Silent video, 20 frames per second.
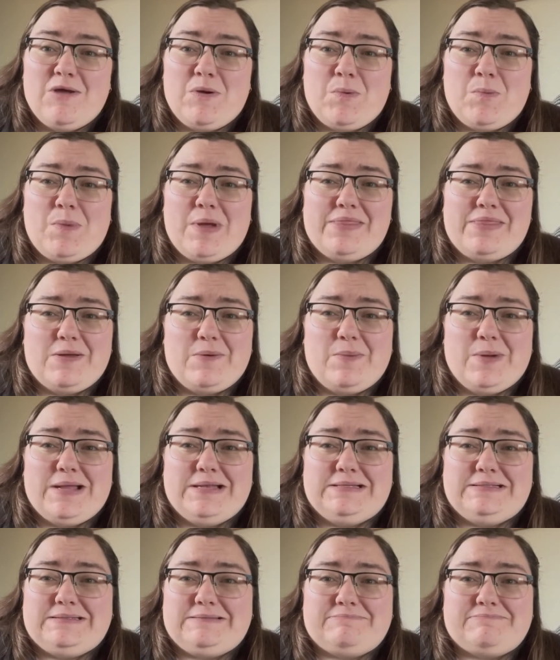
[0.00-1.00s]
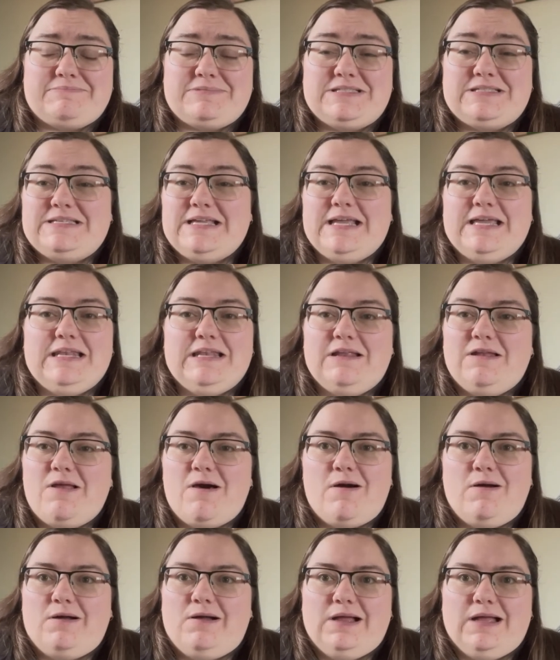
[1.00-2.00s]
whether we're singing
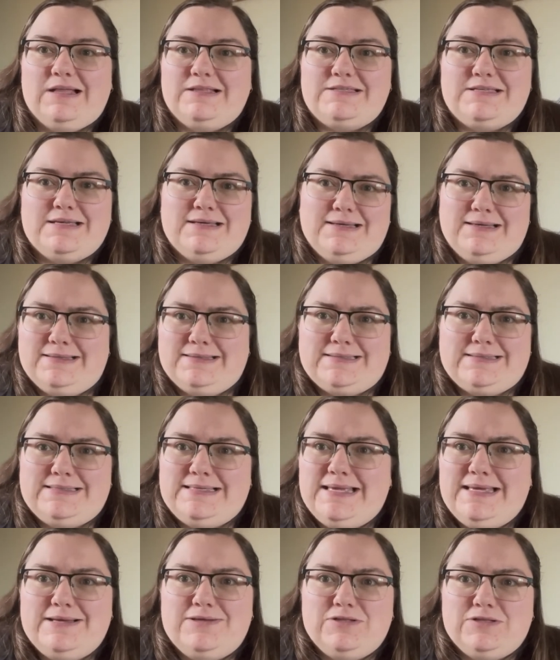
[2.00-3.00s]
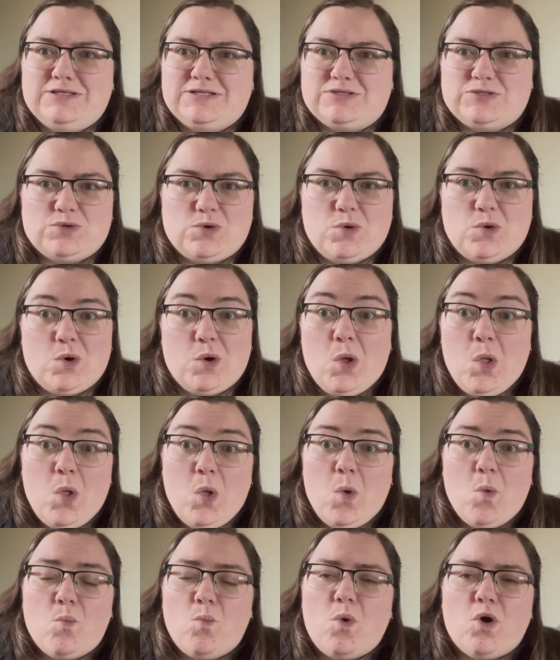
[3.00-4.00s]
along to Seagulls or
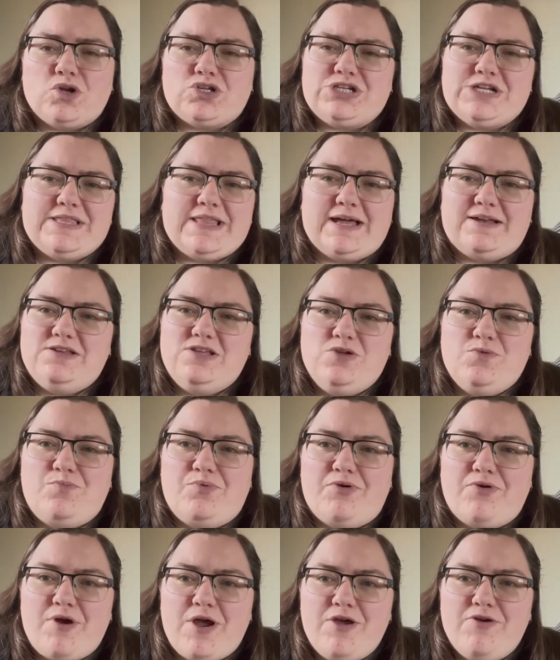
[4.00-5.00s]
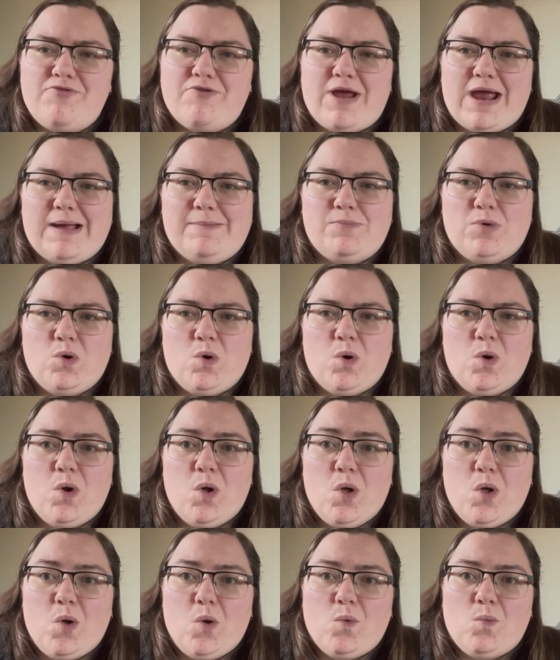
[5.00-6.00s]
watching that new program or
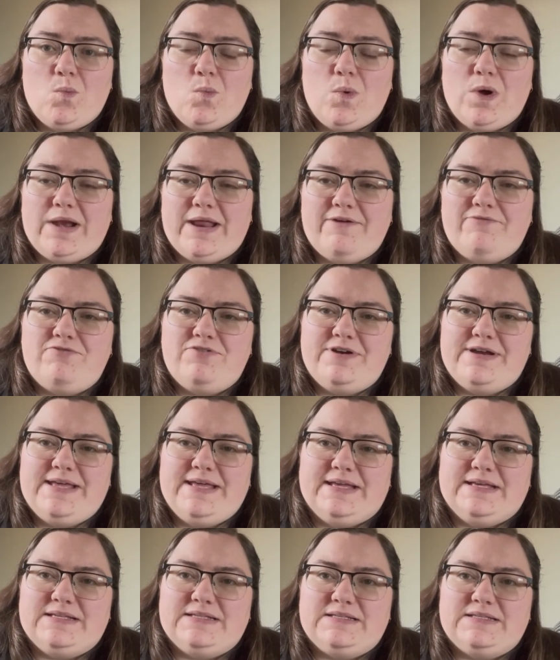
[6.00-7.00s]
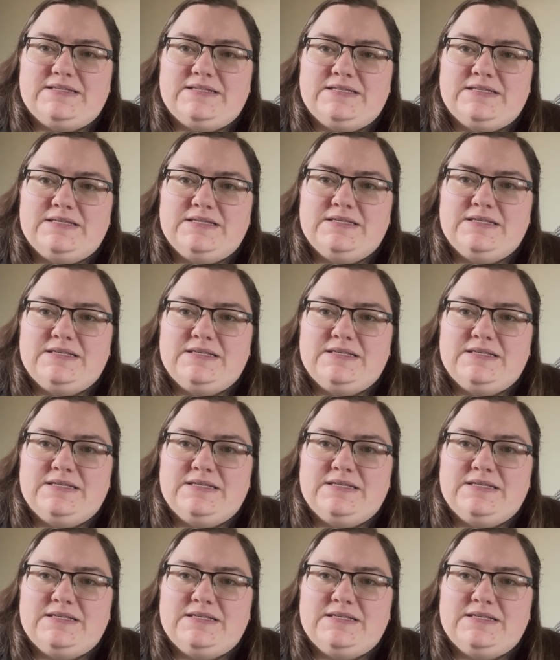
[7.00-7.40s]
whatever it is,